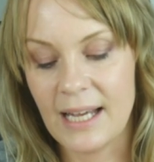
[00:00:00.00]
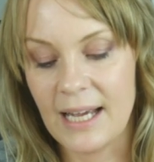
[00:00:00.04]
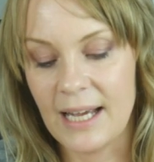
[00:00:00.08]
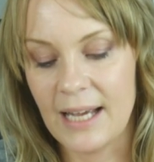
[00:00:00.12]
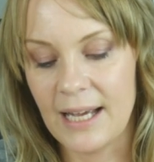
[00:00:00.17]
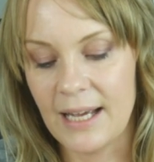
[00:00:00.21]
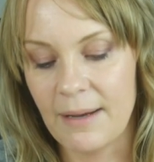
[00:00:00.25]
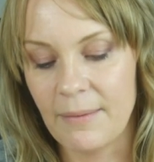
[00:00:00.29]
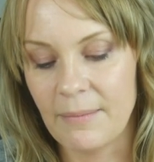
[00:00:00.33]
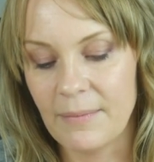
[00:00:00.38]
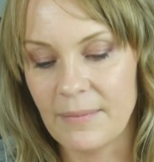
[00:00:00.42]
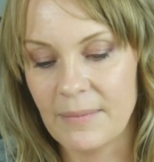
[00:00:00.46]

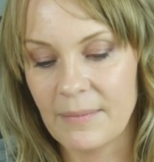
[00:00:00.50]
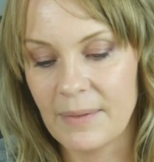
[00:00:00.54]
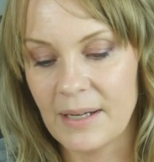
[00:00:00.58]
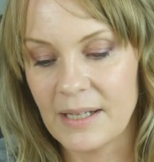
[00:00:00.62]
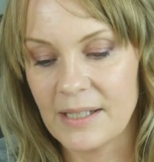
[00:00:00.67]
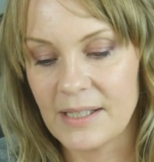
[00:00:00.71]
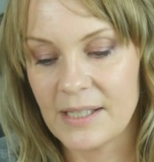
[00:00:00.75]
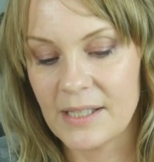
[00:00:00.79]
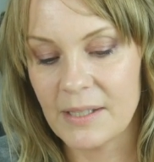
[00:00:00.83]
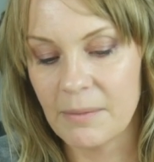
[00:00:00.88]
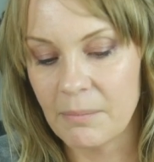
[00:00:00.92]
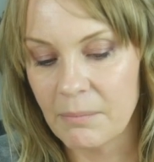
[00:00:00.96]

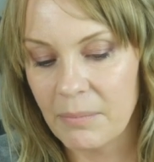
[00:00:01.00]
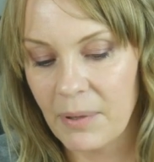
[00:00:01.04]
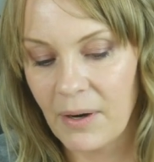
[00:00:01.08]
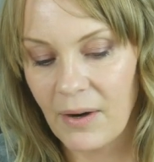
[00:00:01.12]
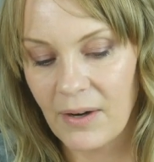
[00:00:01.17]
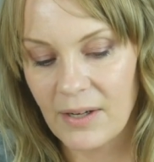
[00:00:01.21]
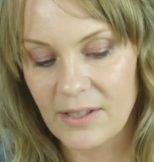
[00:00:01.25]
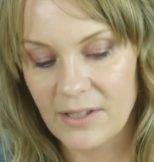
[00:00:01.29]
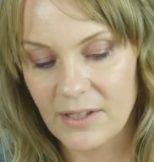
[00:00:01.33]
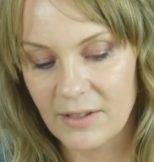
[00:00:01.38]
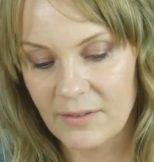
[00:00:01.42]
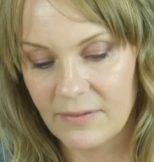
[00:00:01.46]
at some
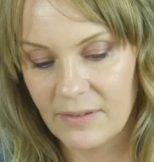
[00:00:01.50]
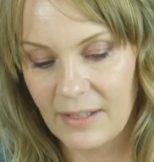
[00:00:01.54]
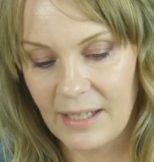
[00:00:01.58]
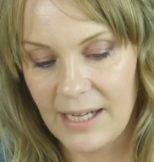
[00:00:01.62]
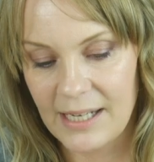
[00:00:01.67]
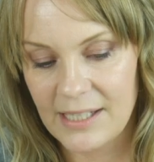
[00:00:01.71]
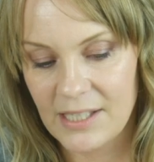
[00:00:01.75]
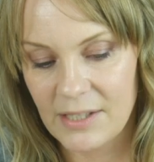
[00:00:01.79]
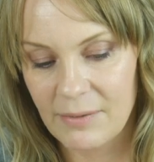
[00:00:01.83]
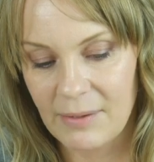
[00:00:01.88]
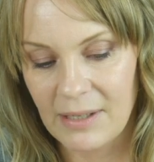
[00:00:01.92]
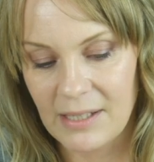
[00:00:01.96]
point over the
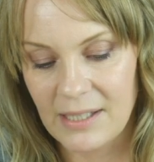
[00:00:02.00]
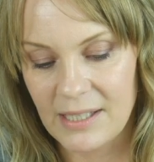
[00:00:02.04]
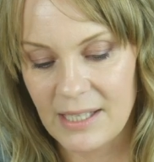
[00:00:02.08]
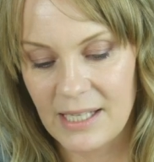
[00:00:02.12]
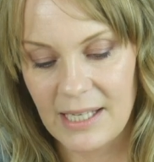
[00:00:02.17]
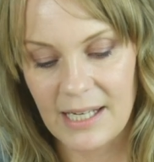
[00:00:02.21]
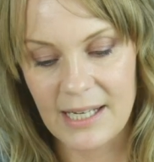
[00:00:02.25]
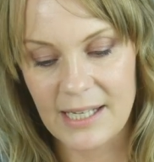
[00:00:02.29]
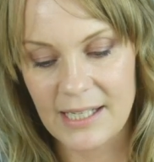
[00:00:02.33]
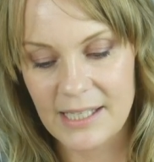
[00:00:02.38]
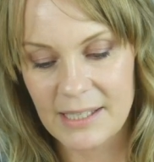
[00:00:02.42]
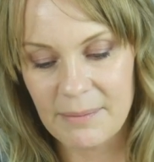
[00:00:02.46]
last 20
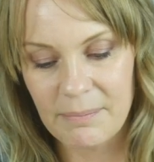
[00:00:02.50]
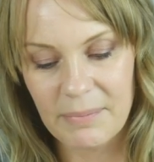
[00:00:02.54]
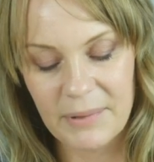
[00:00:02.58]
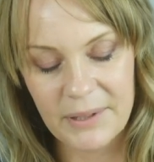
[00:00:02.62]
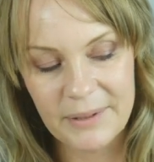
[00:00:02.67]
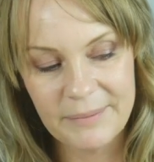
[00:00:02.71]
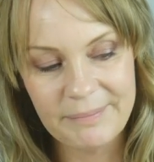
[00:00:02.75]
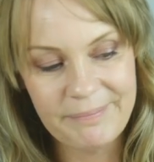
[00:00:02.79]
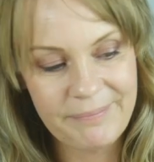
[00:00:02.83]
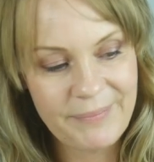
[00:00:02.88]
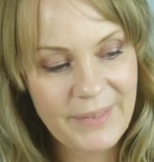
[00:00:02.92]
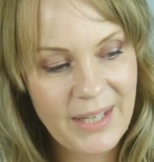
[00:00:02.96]
years,
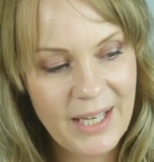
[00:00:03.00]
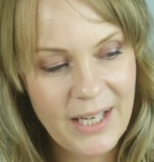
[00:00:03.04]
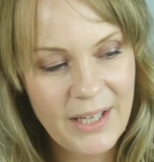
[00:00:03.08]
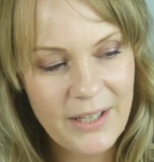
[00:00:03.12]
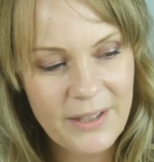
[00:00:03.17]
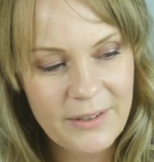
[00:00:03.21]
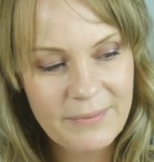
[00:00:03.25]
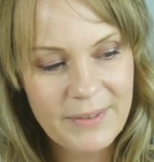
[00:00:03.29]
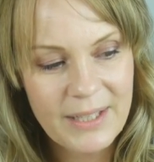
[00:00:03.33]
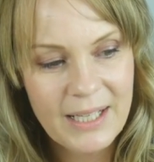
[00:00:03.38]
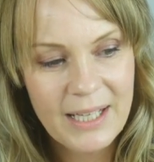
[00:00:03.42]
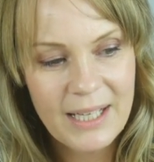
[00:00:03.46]
but you
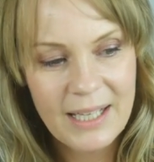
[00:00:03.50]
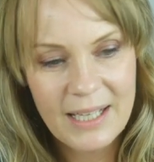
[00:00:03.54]
know,